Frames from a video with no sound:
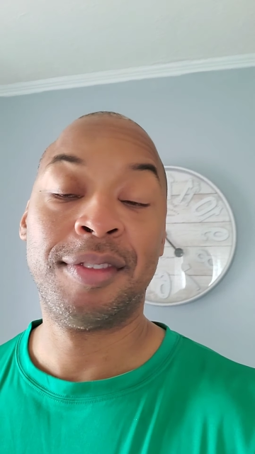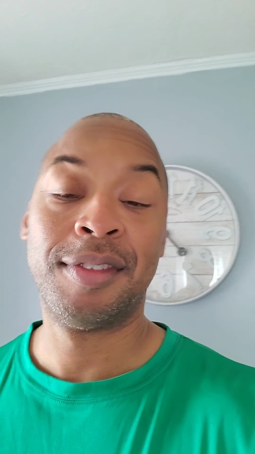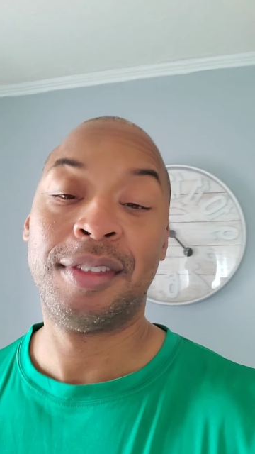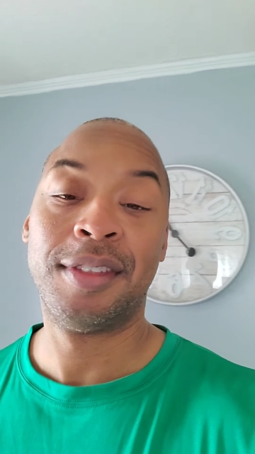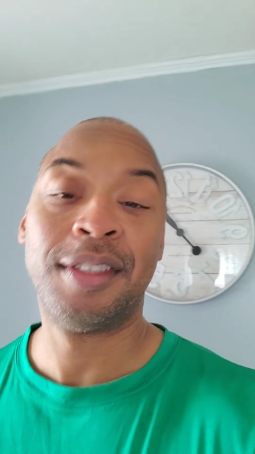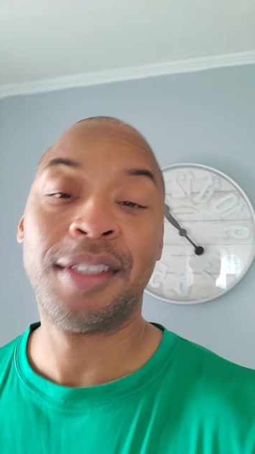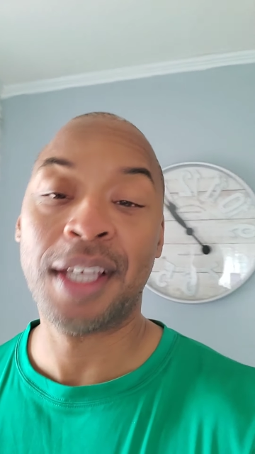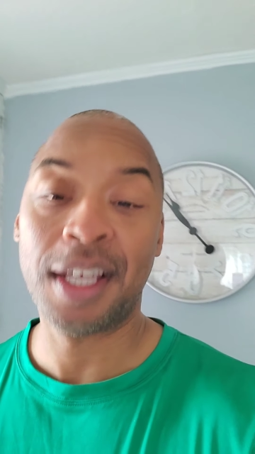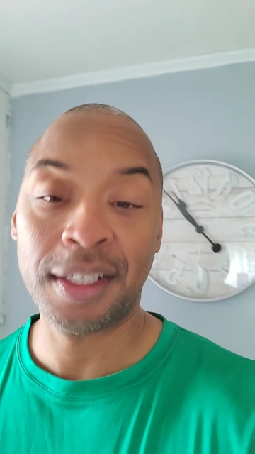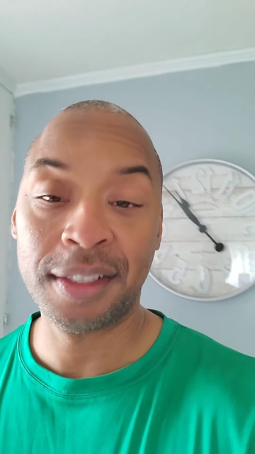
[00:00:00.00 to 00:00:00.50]

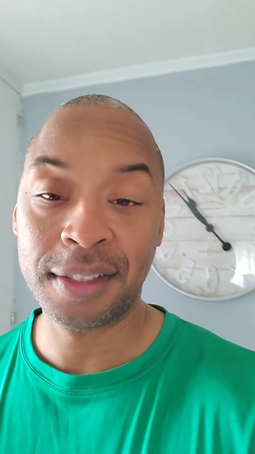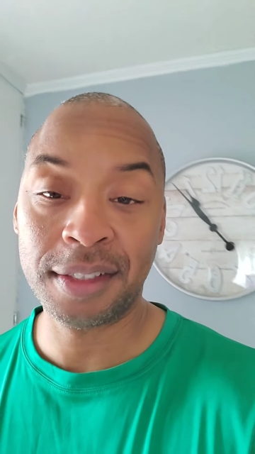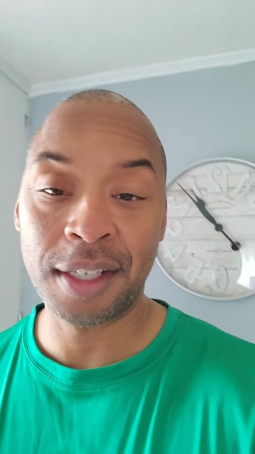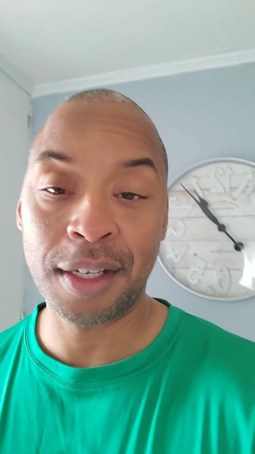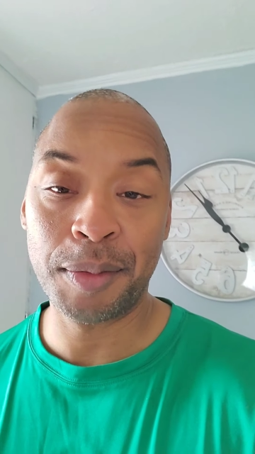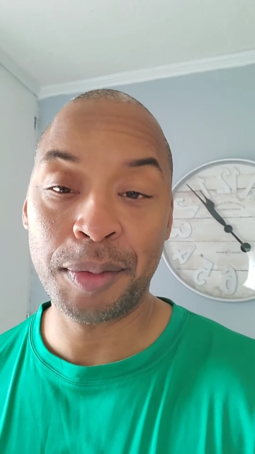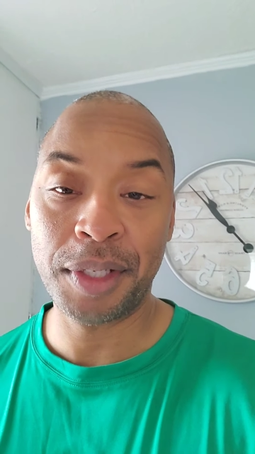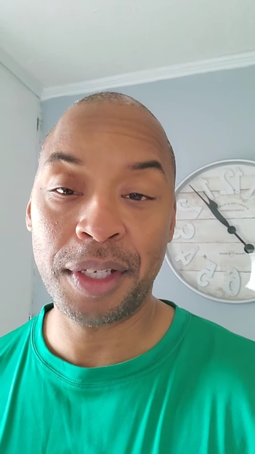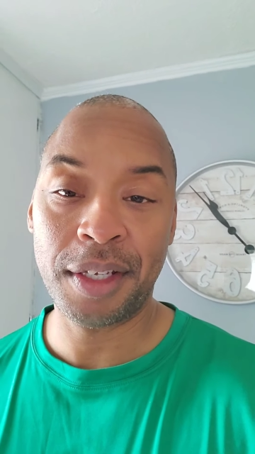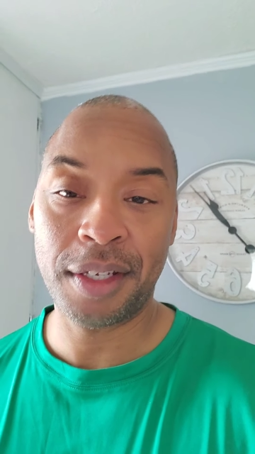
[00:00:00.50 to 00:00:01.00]
Not a
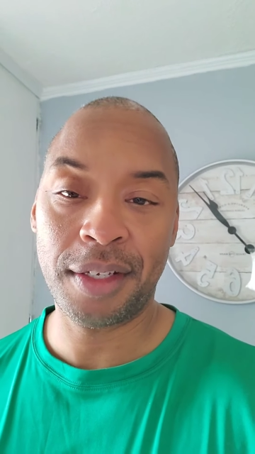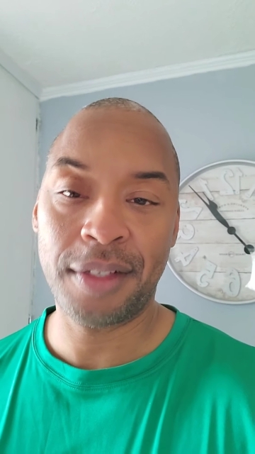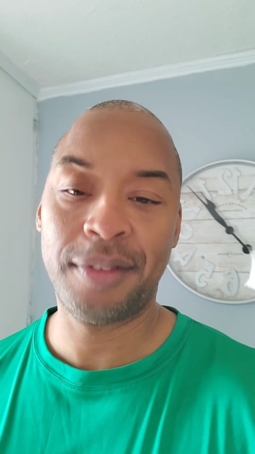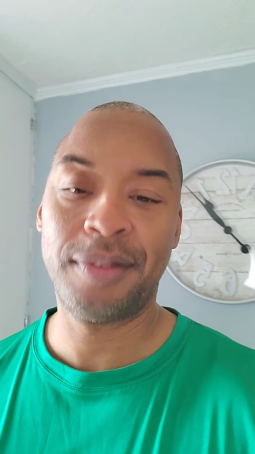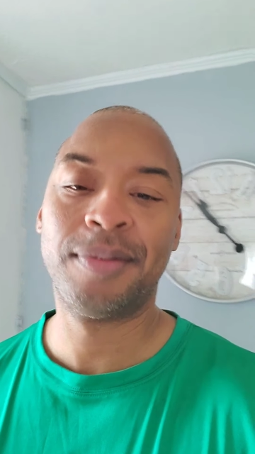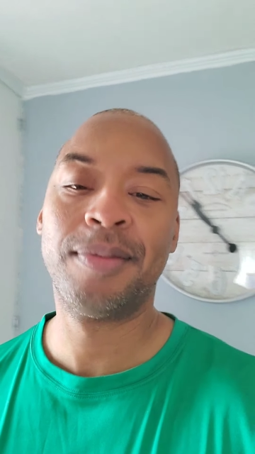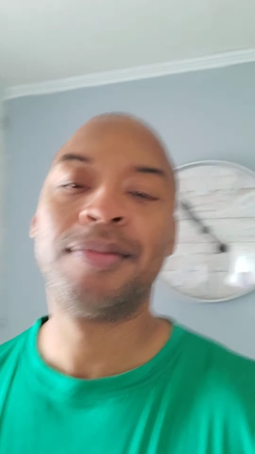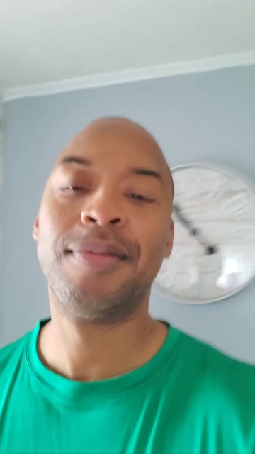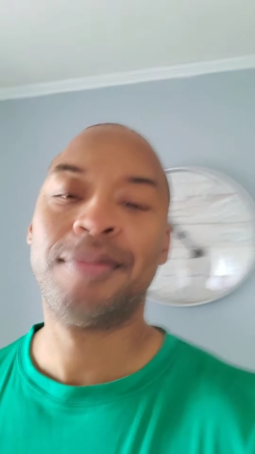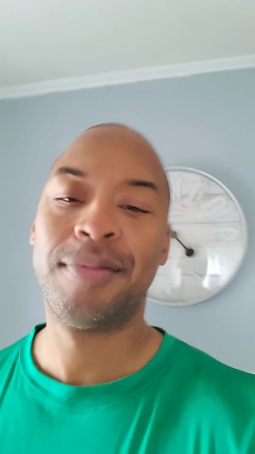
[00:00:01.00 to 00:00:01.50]
zombie yet.
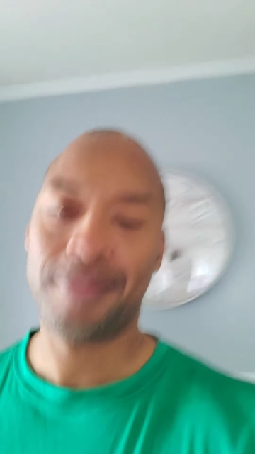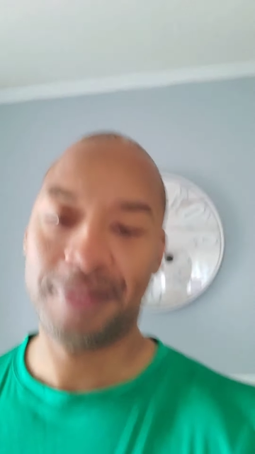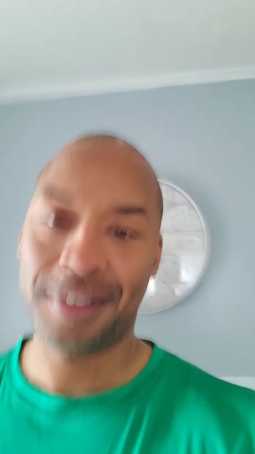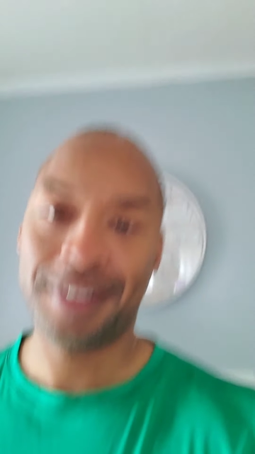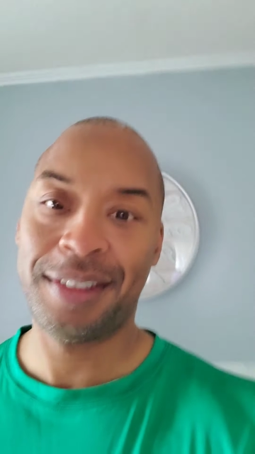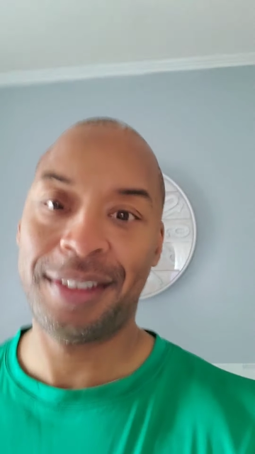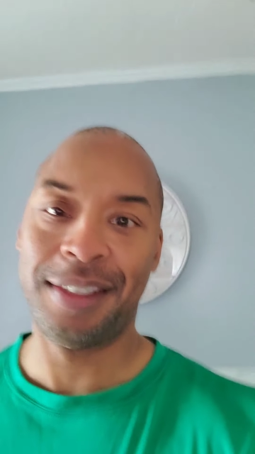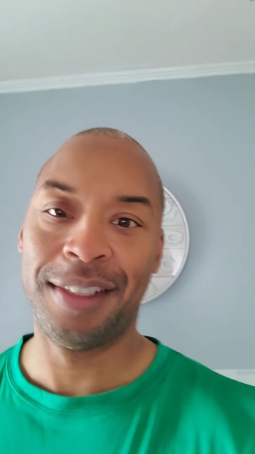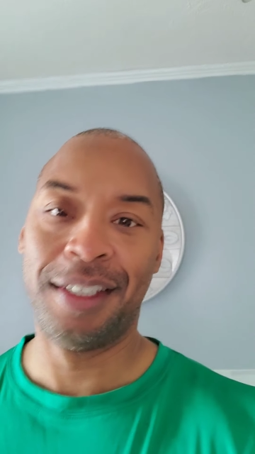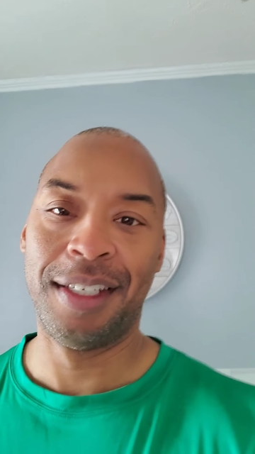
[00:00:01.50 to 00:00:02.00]

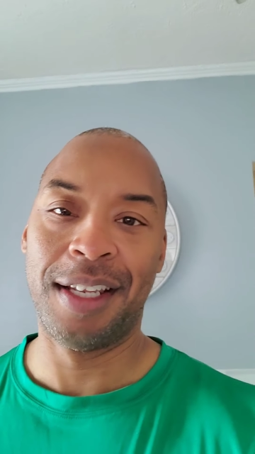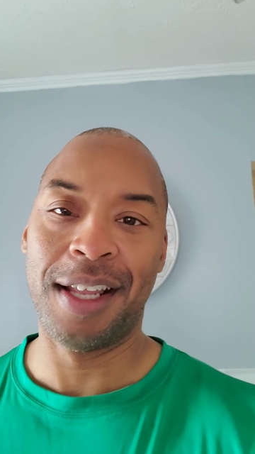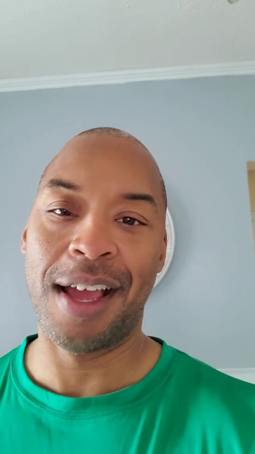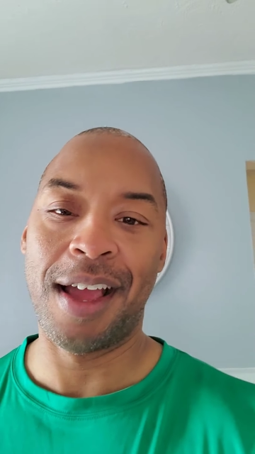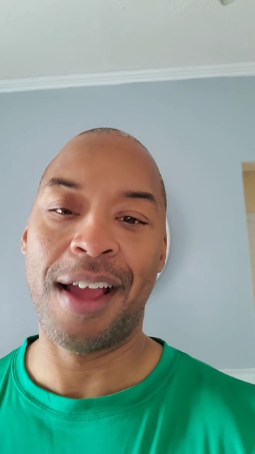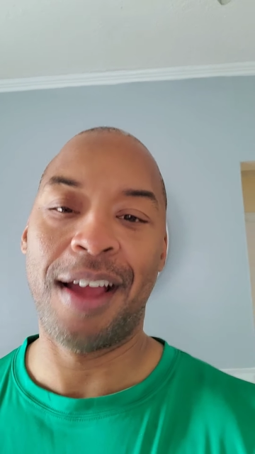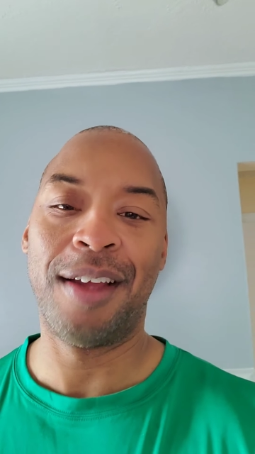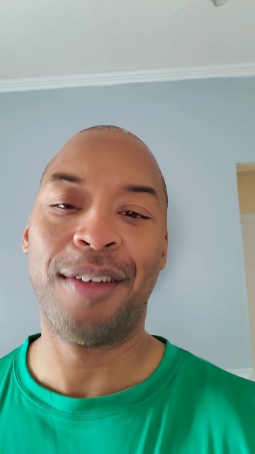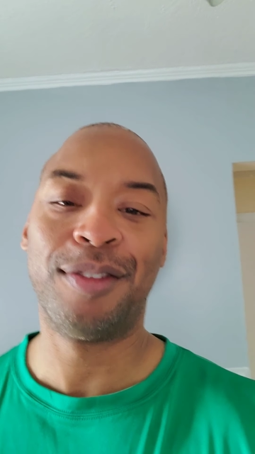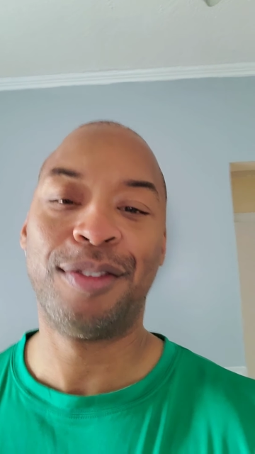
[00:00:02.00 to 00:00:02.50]
Still
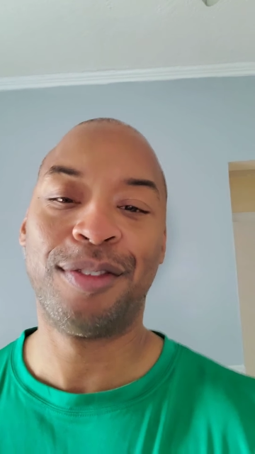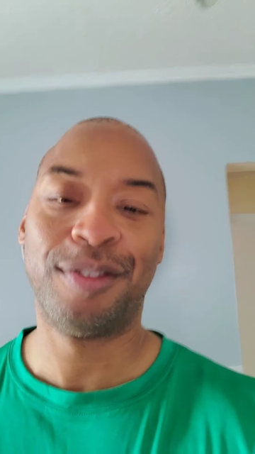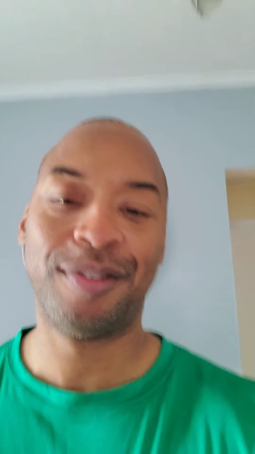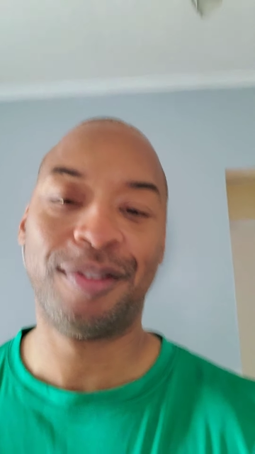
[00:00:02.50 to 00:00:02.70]
alive.